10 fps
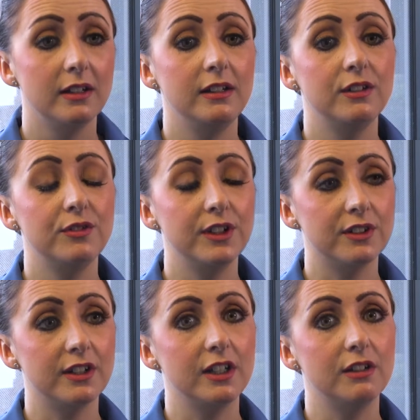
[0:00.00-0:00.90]
You feel
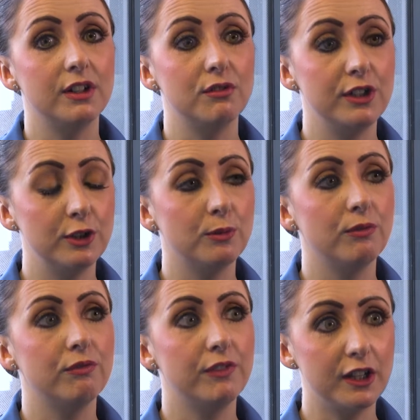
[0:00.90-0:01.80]
that you're in a real
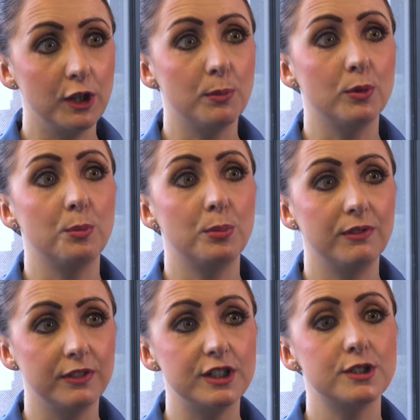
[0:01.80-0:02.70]
valuable,
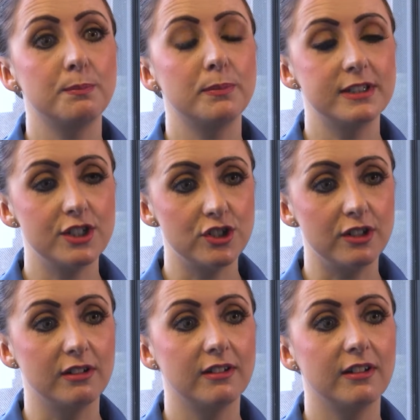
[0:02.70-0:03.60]
privileged position.